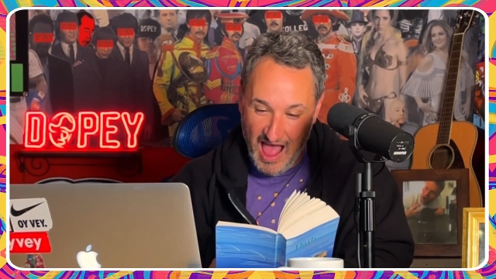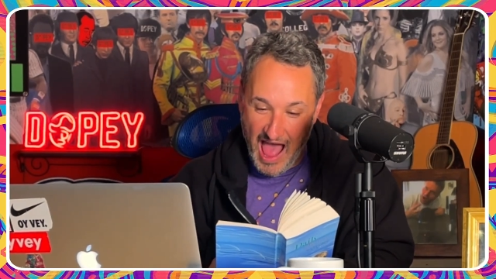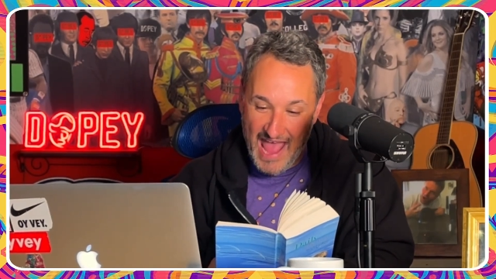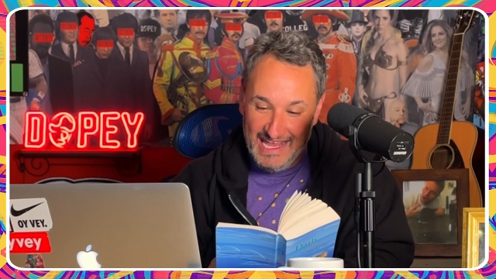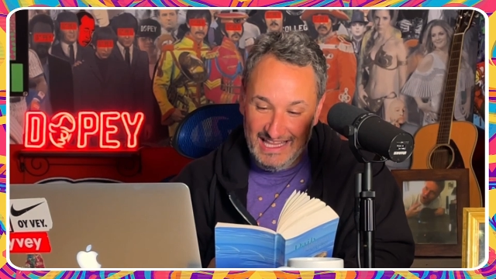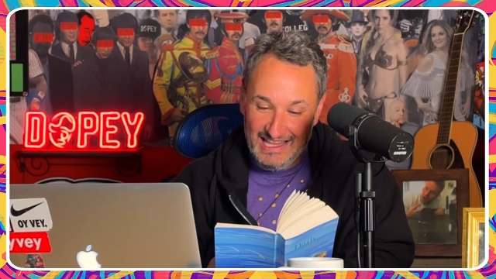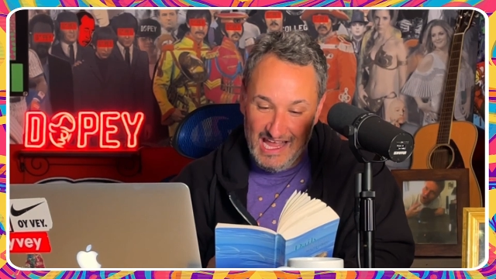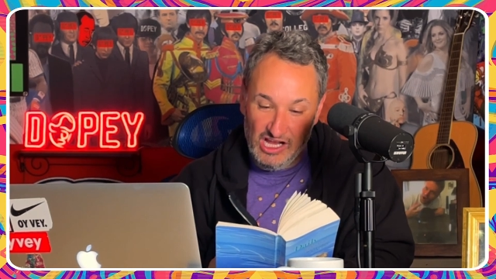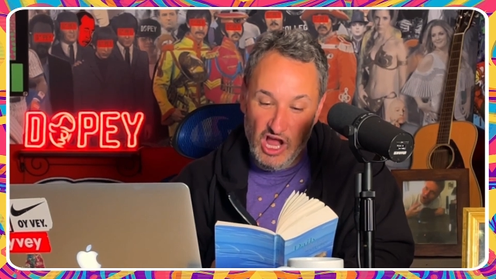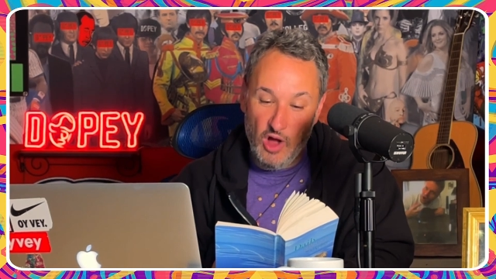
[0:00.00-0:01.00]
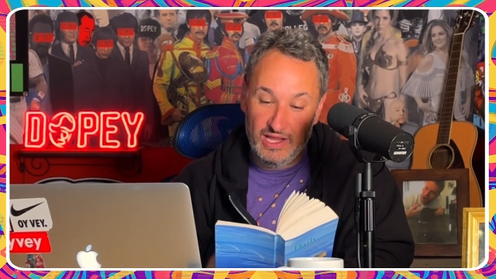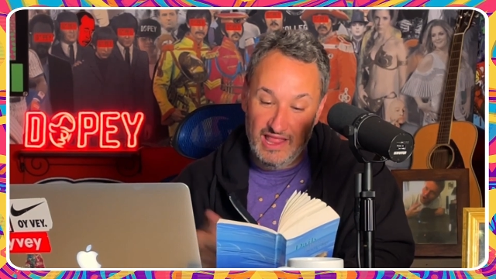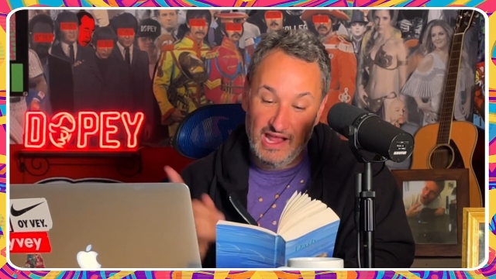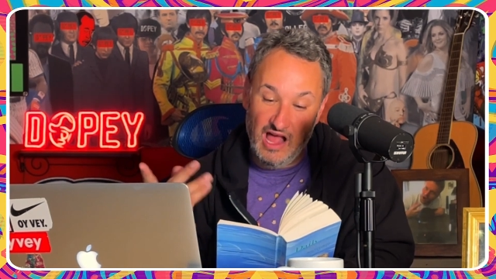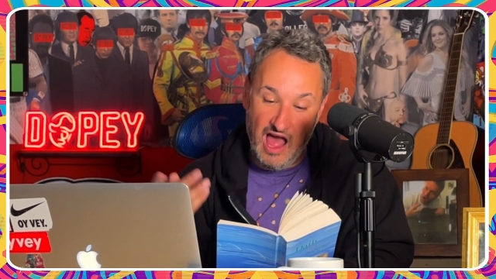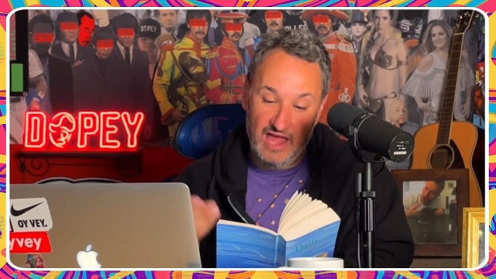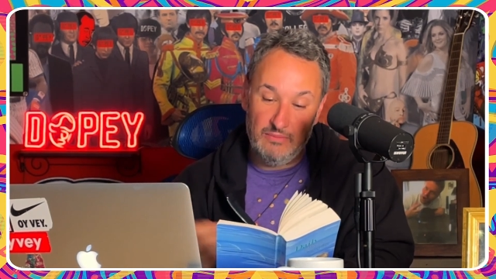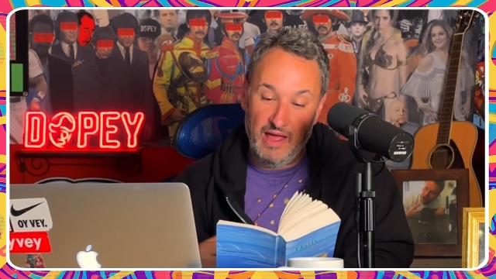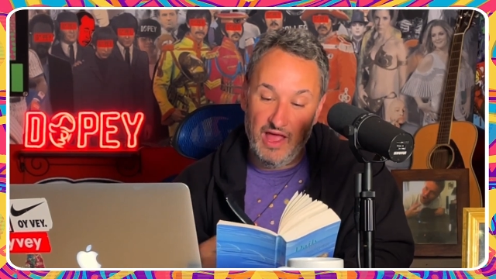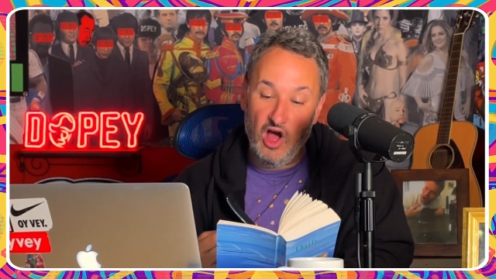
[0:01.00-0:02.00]
I can let go and let
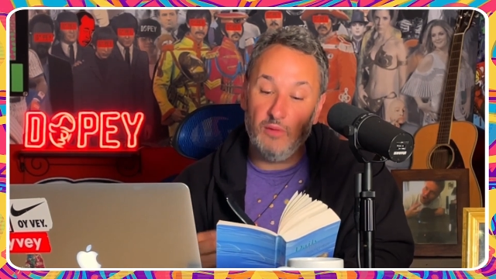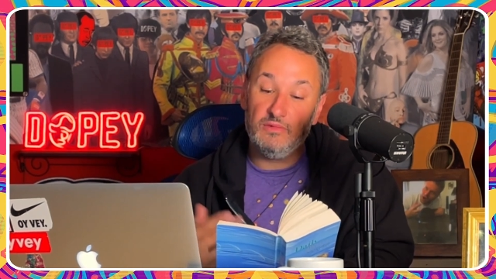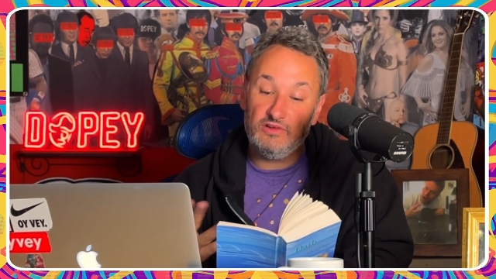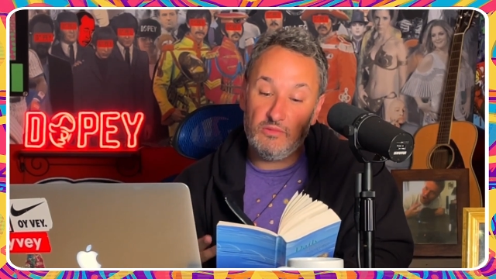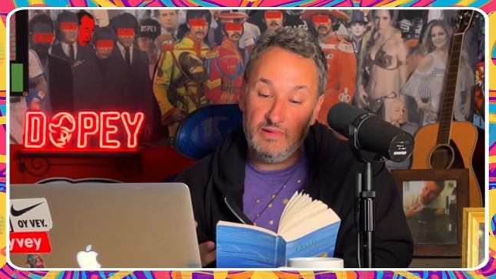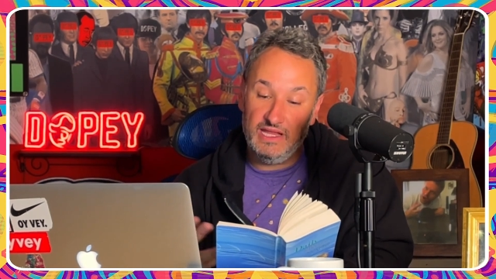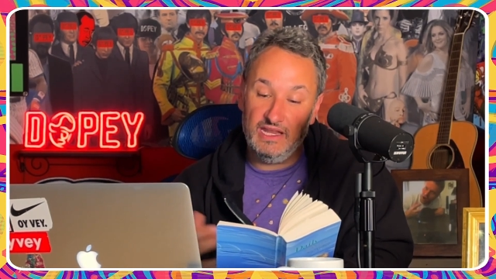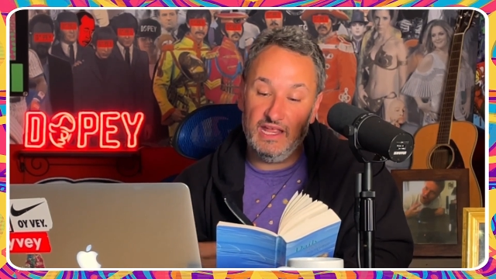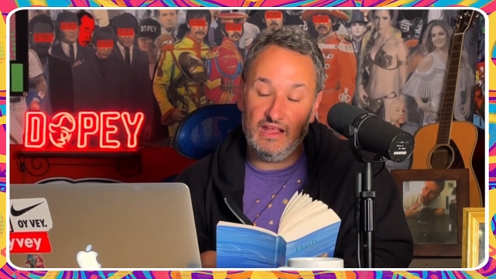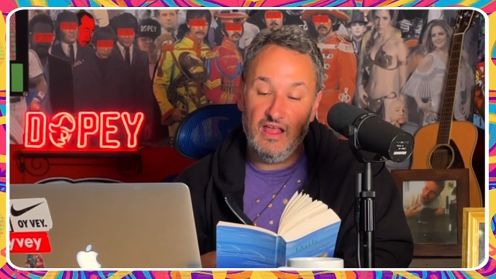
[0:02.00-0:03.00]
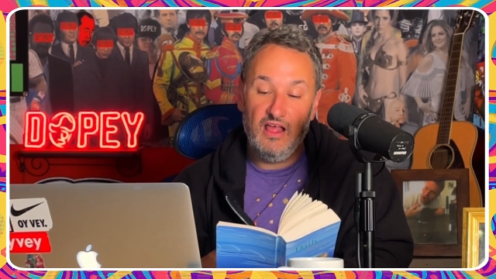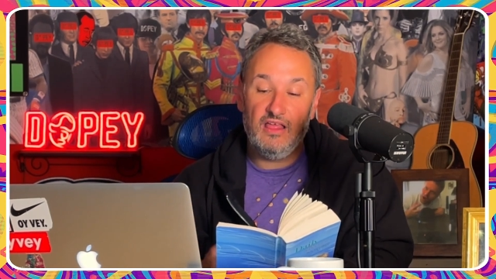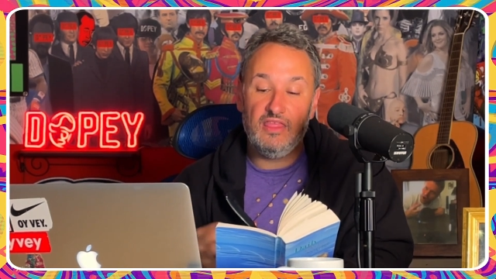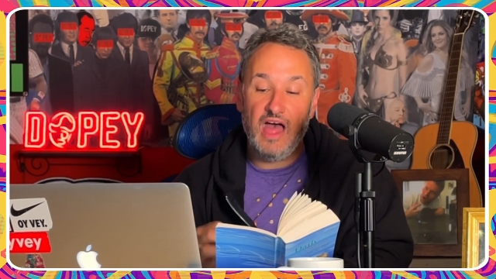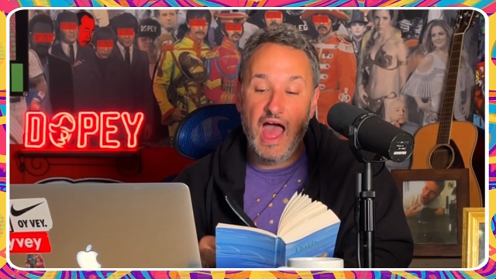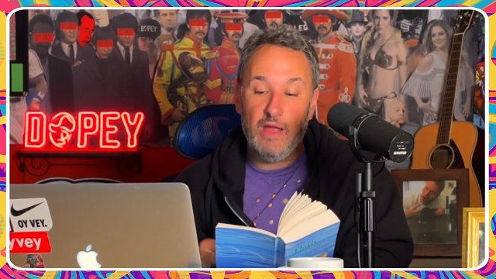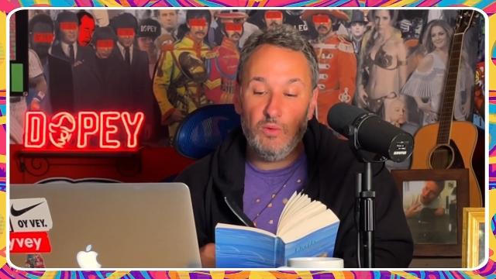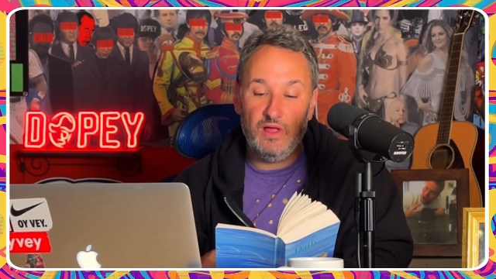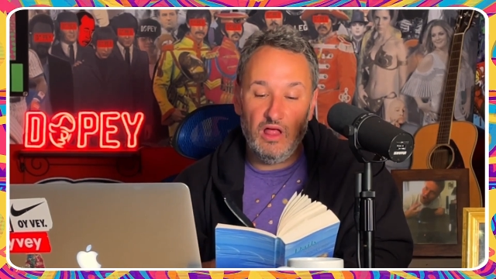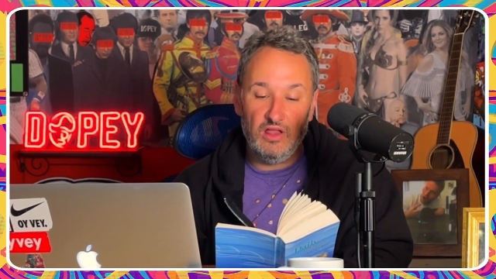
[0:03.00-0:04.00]
God by humbly repeating, thy
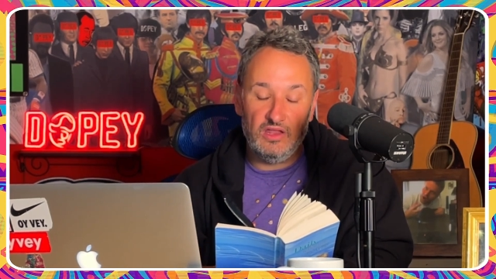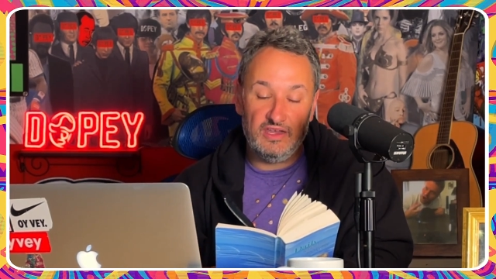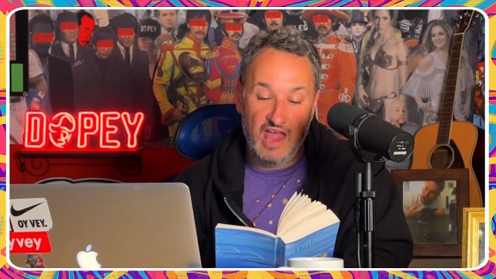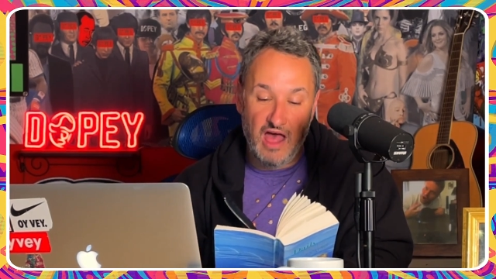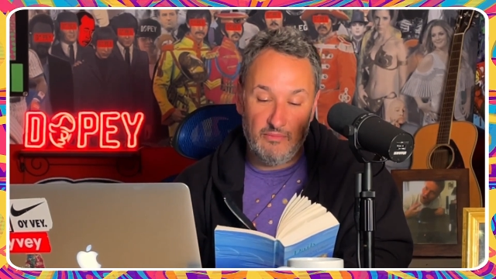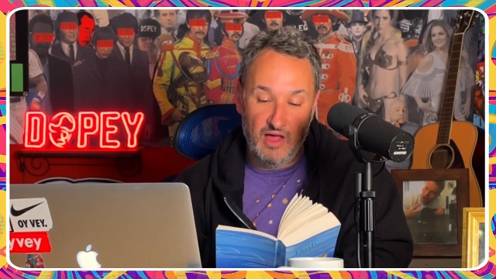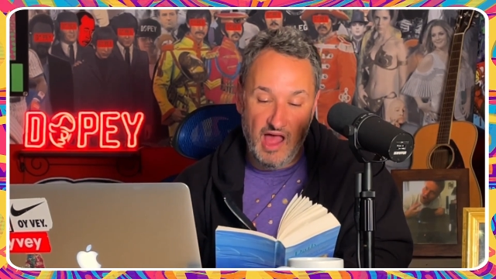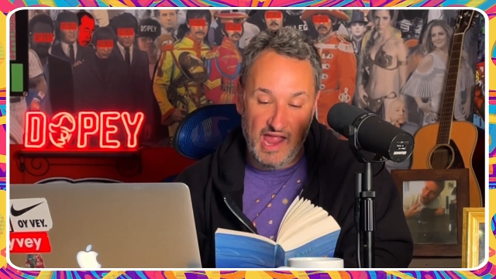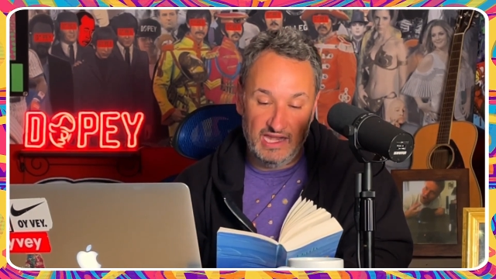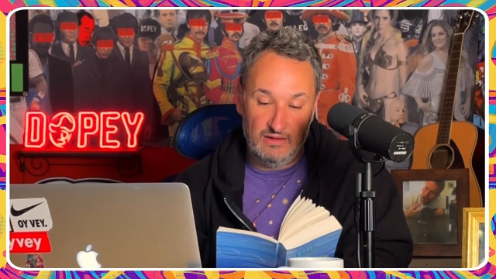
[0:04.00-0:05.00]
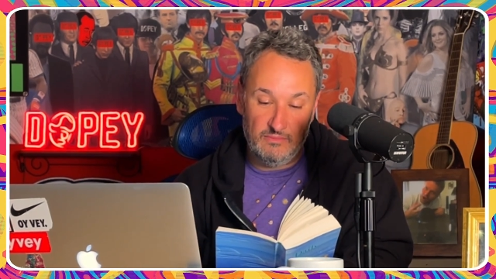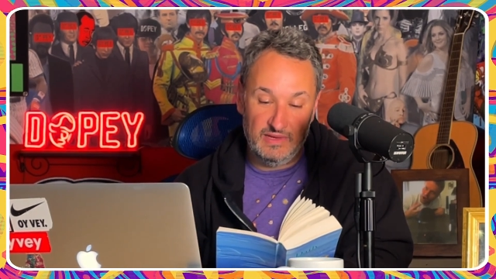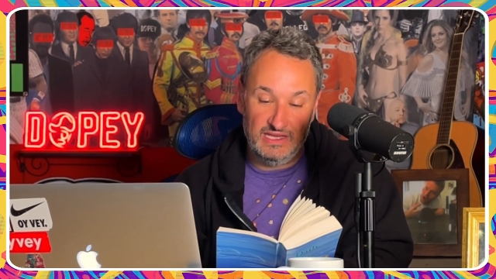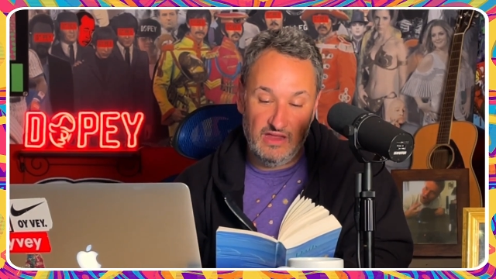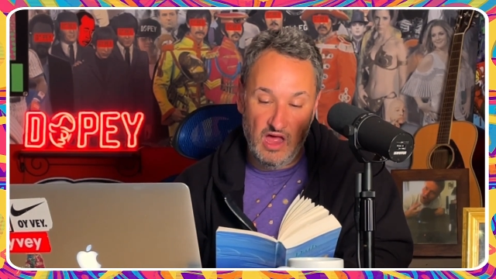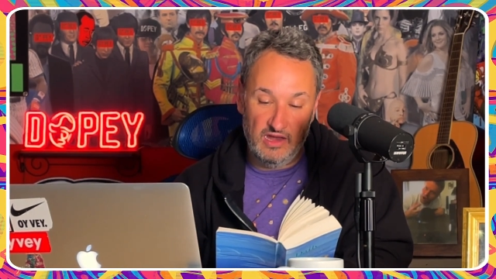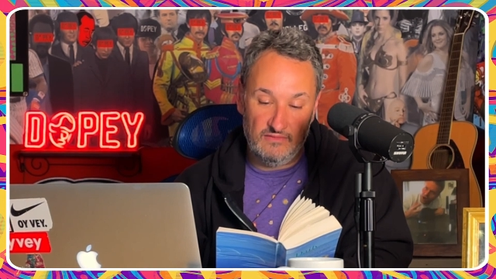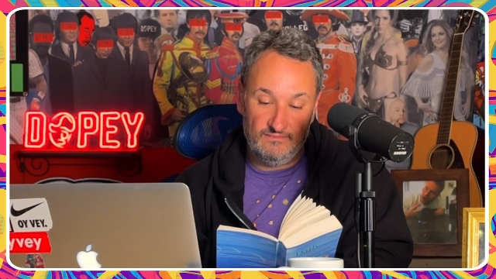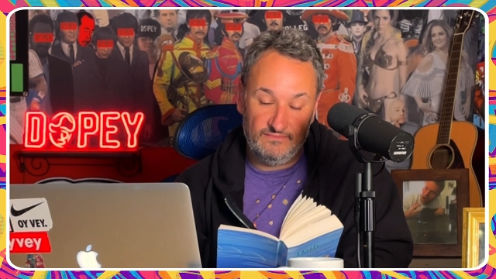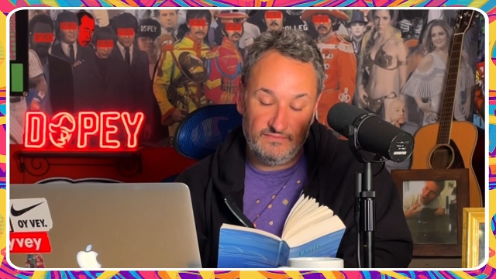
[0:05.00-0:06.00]
will, not mine, be
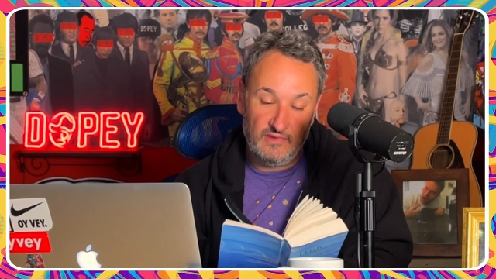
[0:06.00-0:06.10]
done.